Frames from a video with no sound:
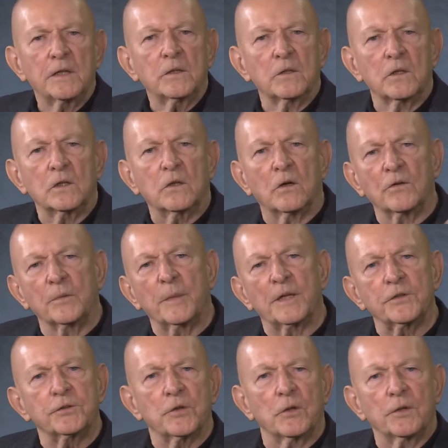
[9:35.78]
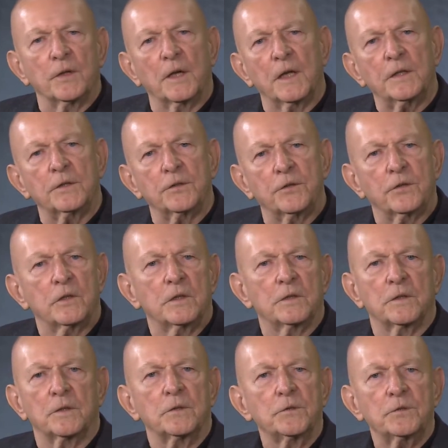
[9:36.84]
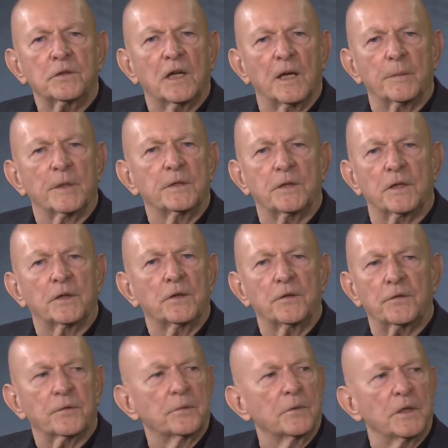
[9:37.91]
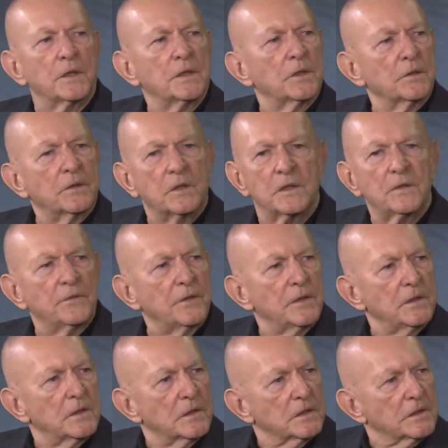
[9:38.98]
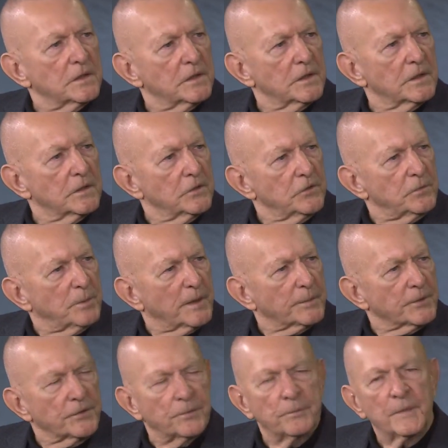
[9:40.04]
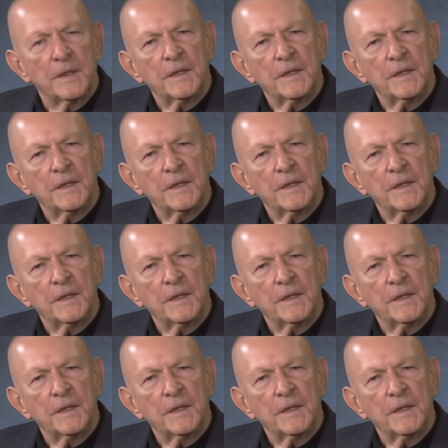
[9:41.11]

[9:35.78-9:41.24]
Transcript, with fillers: I could look over my shoulder and I could see the news commentators from radio, TV, and uh, newspapers.